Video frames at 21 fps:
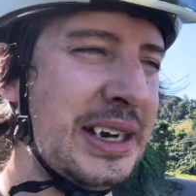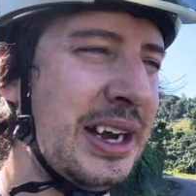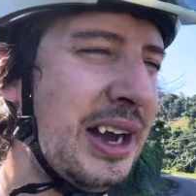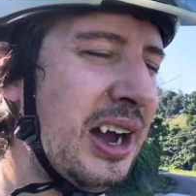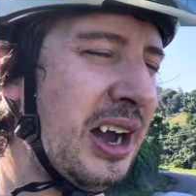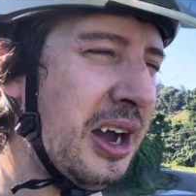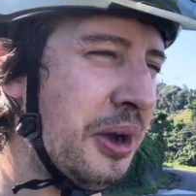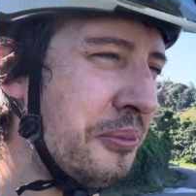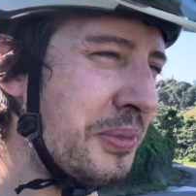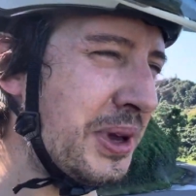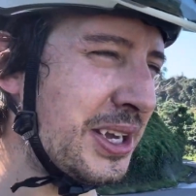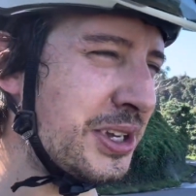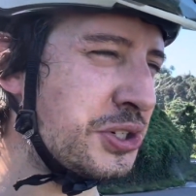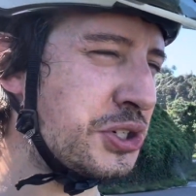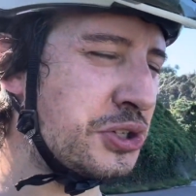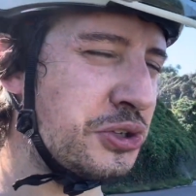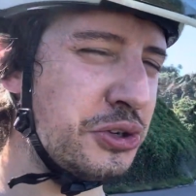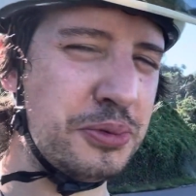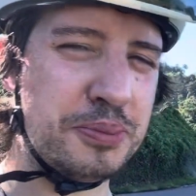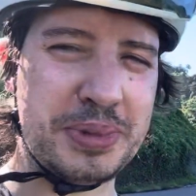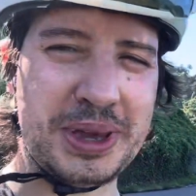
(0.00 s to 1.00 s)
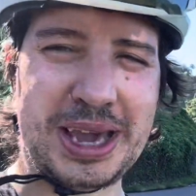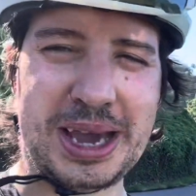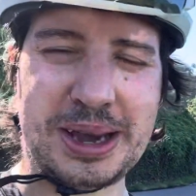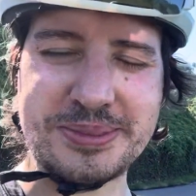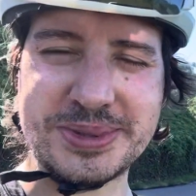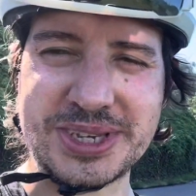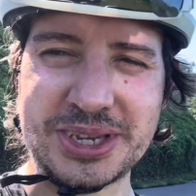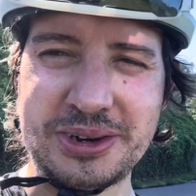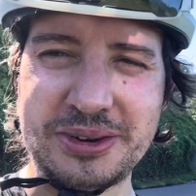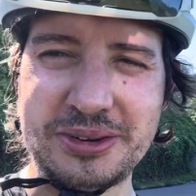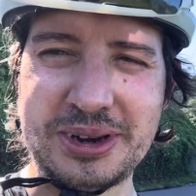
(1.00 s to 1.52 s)
it should be
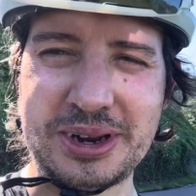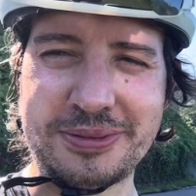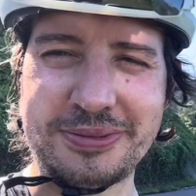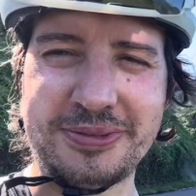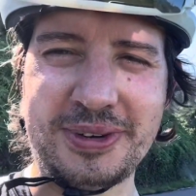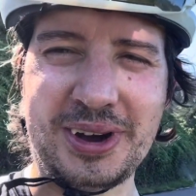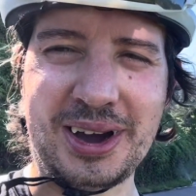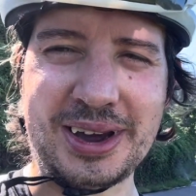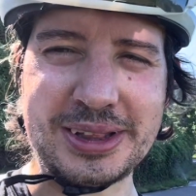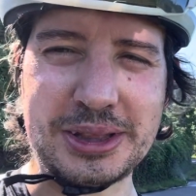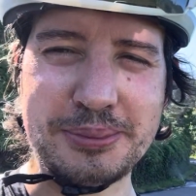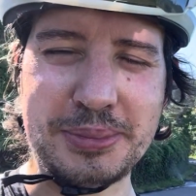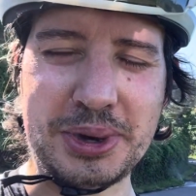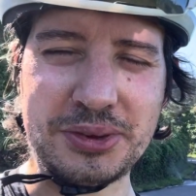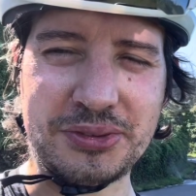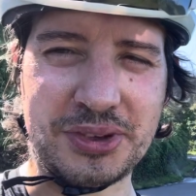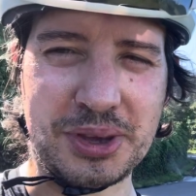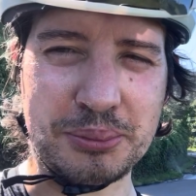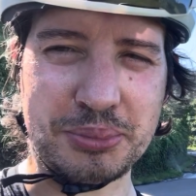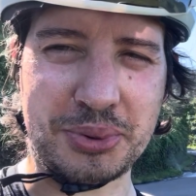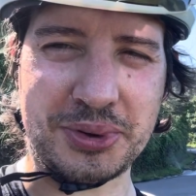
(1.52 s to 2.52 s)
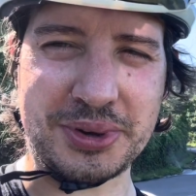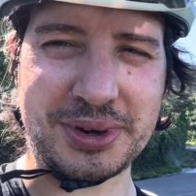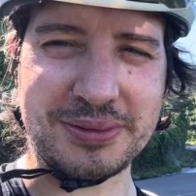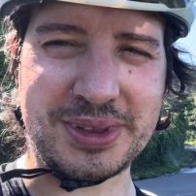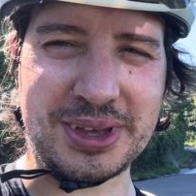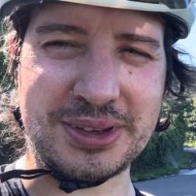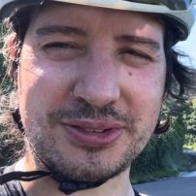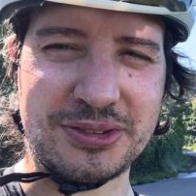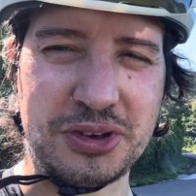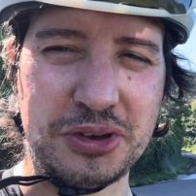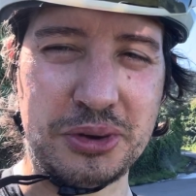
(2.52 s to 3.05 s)
absolutely fine. The melting point of
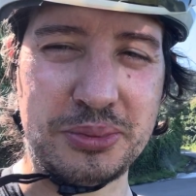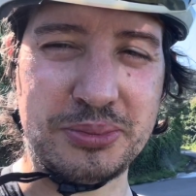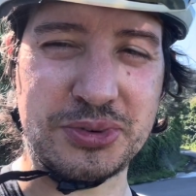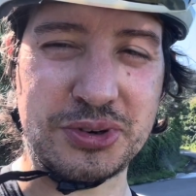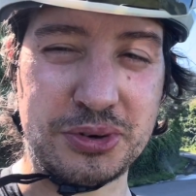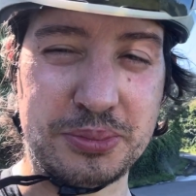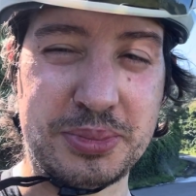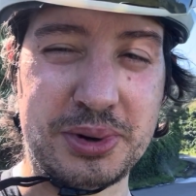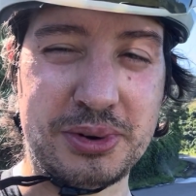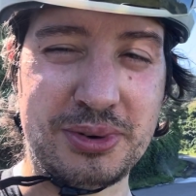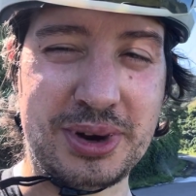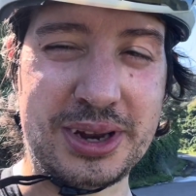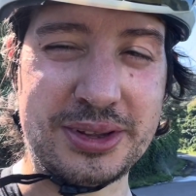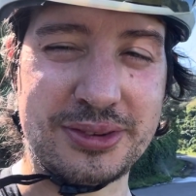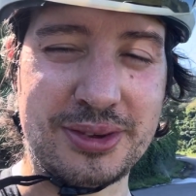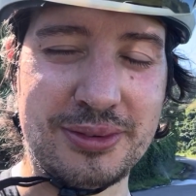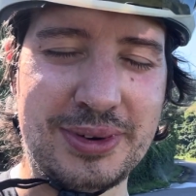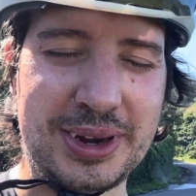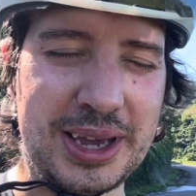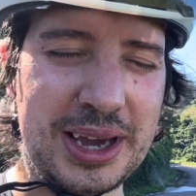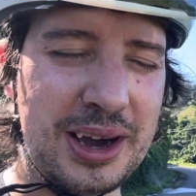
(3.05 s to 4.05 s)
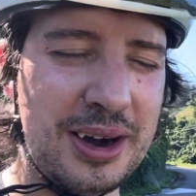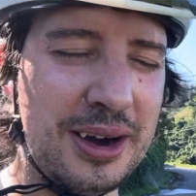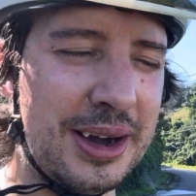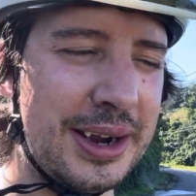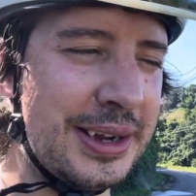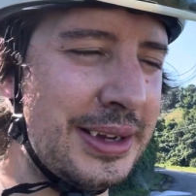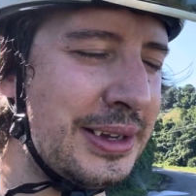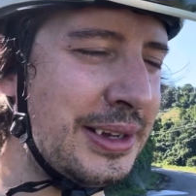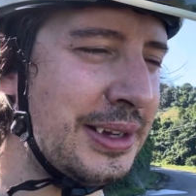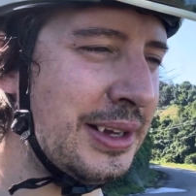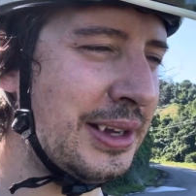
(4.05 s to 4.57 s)
these tubes should be relatively high.